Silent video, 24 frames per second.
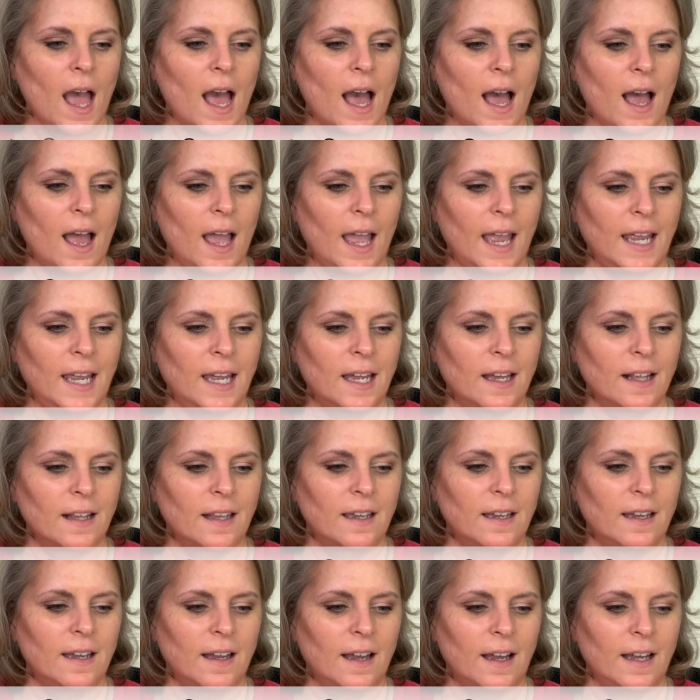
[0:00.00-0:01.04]

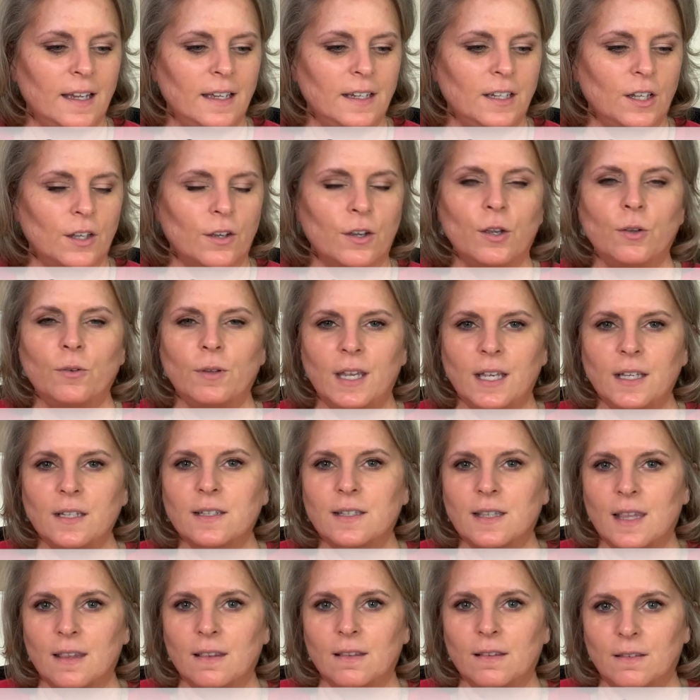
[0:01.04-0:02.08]
You know, who needs
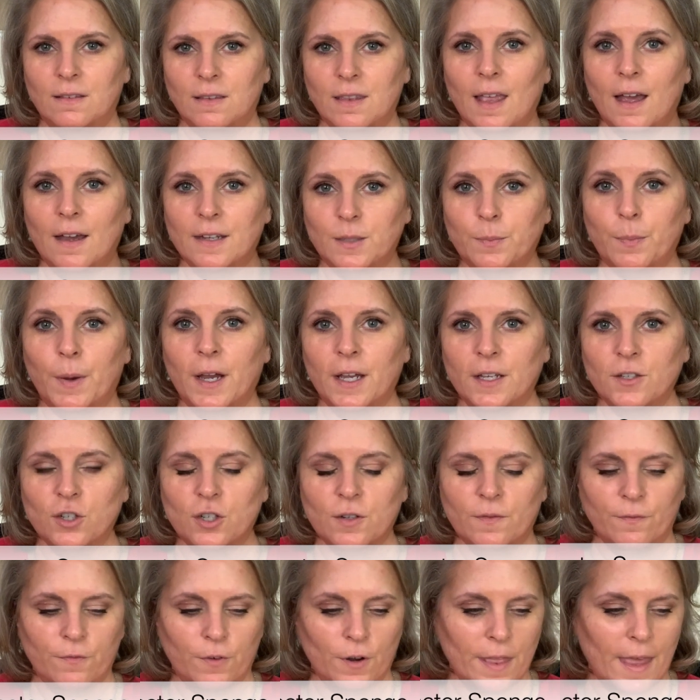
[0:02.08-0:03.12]
a
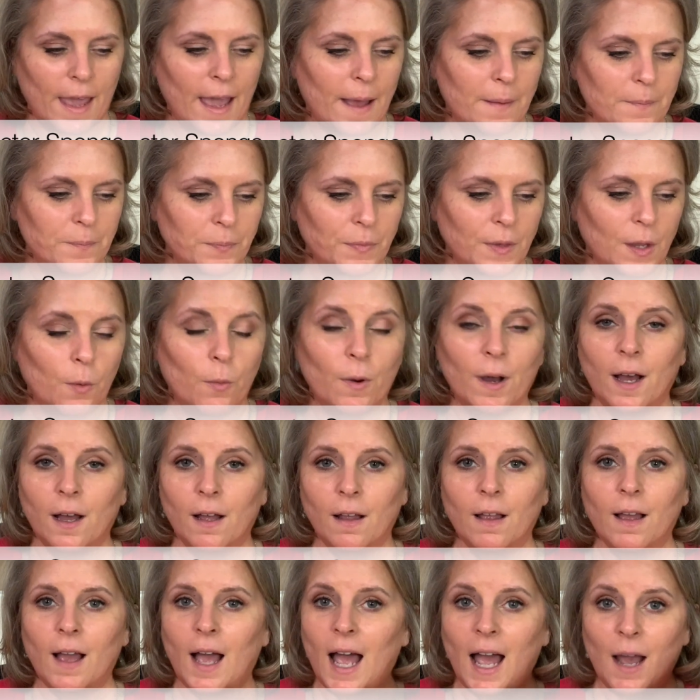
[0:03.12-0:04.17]
sponge for that?
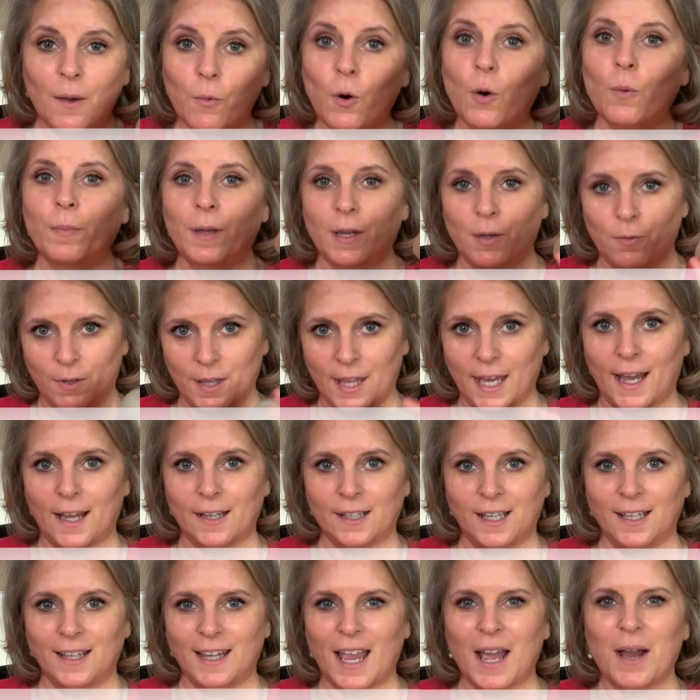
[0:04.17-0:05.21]
Well, I won't be without
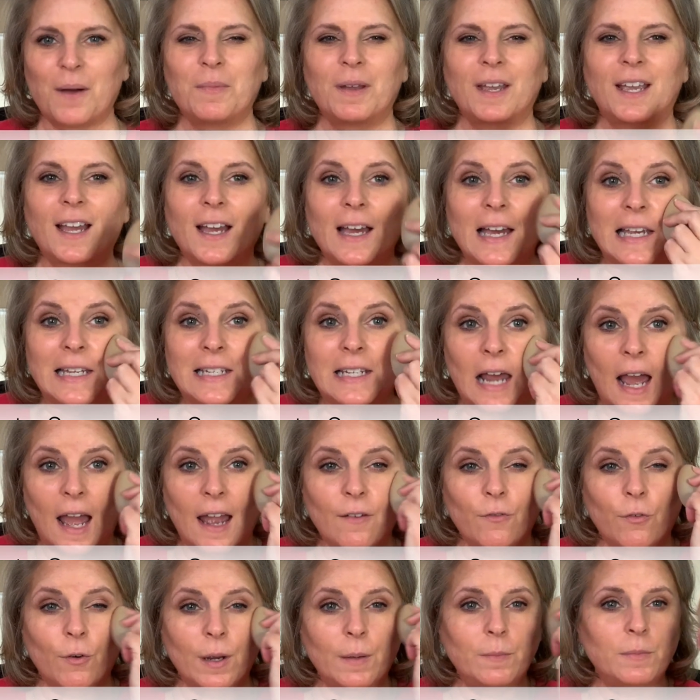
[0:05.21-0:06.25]
it now because I
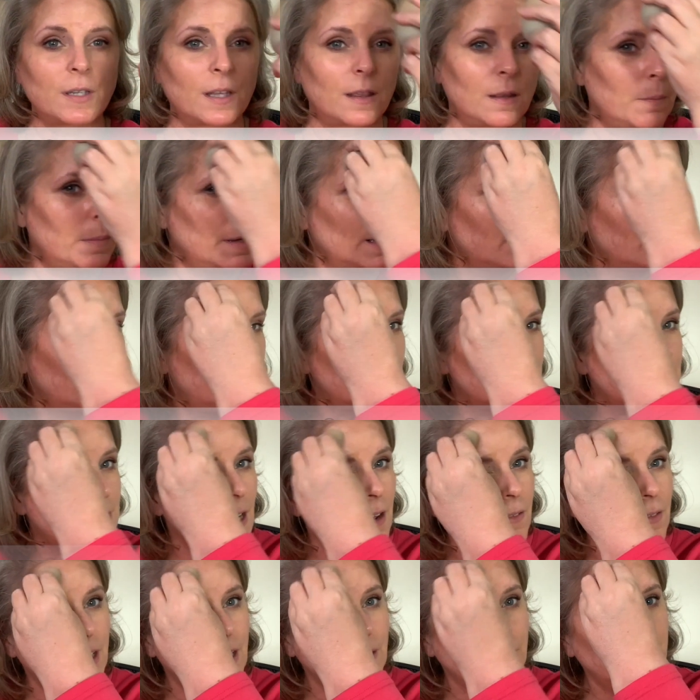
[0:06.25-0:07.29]
have reaped the benefits
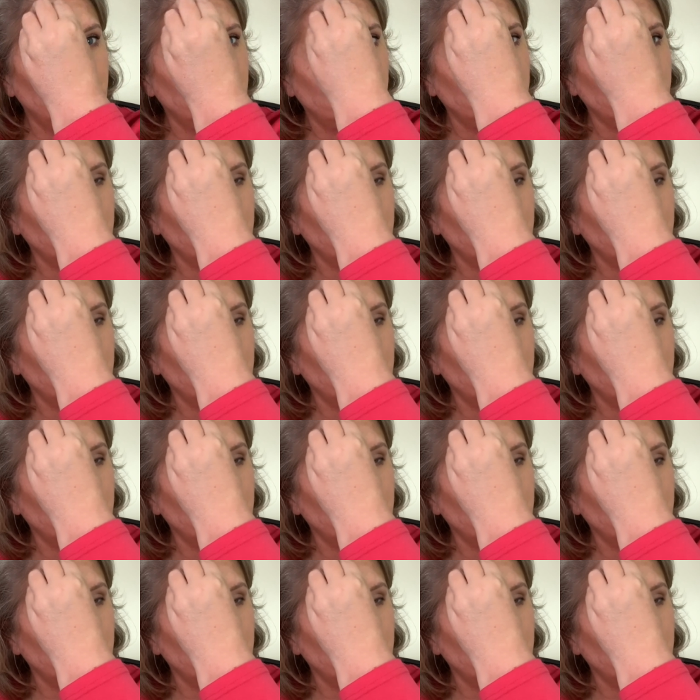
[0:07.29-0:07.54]
of it.